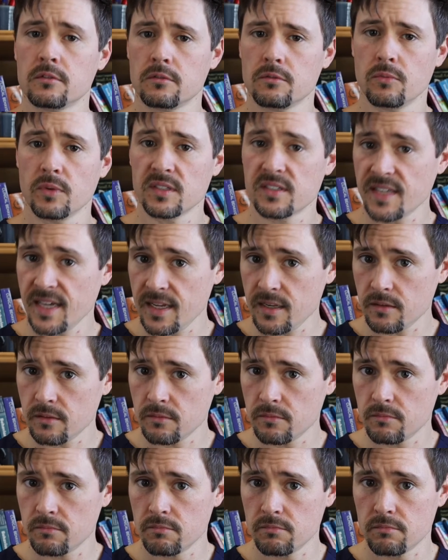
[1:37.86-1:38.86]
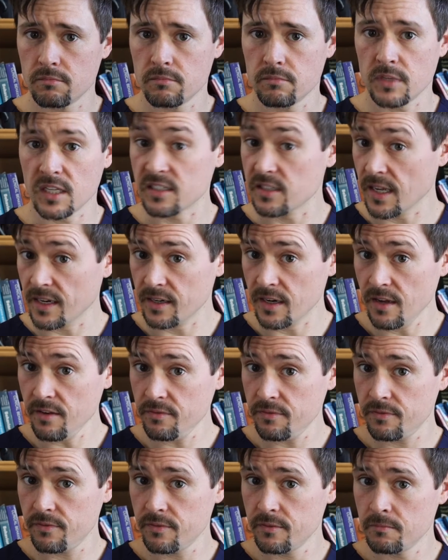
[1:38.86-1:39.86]
What's that? It's not
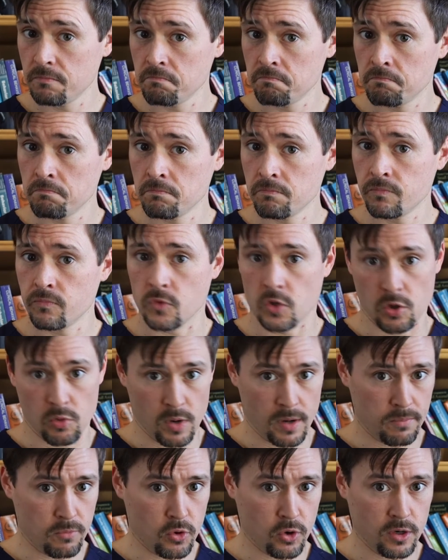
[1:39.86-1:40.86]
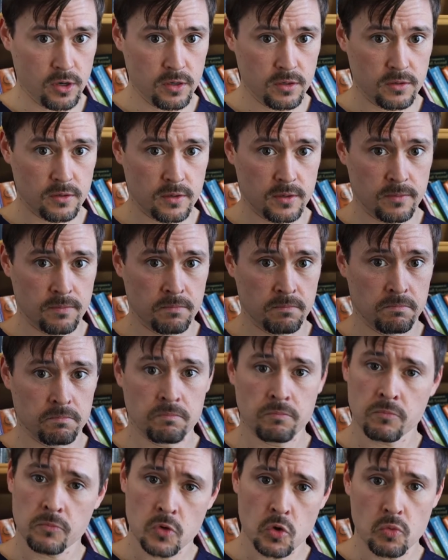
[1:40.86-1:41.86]
enough? Do you want more?
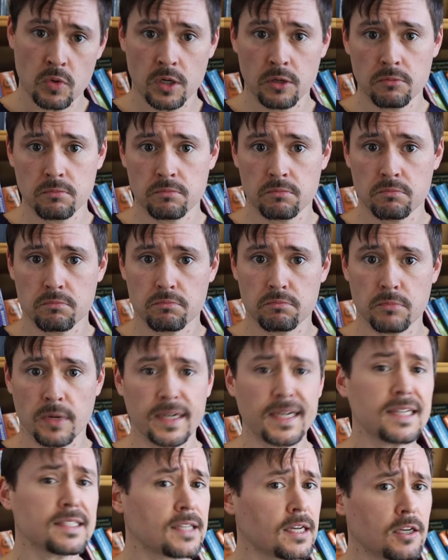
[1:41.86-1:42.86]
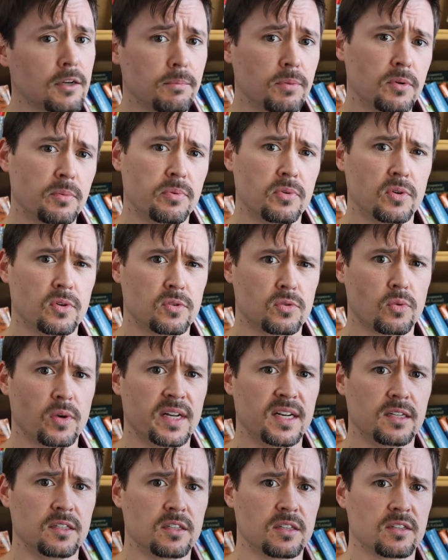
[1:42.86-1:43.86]
Well, I guess I could be
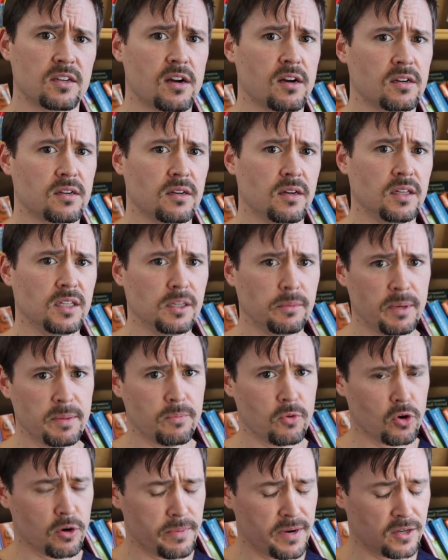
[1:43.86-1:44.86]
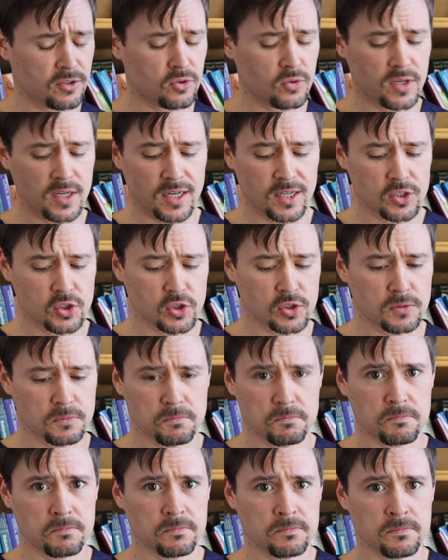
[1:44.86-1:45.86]
persuaded to talk a little bit more about triage.
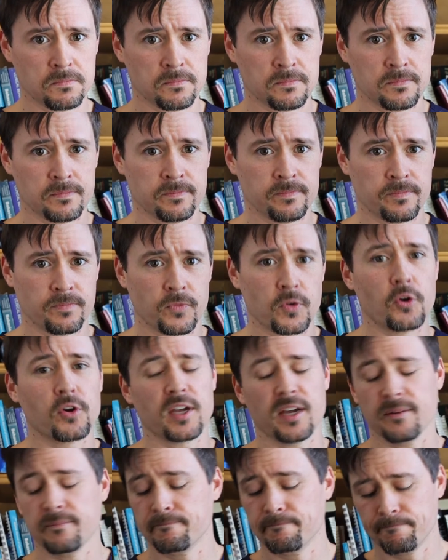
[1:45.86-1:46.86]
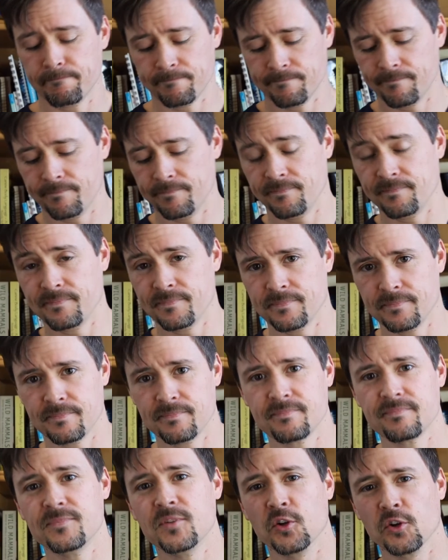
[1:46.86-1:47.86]
Okay,
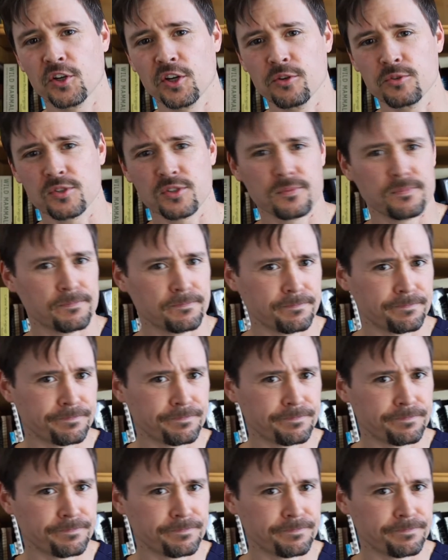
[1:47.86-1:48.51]
here it goes.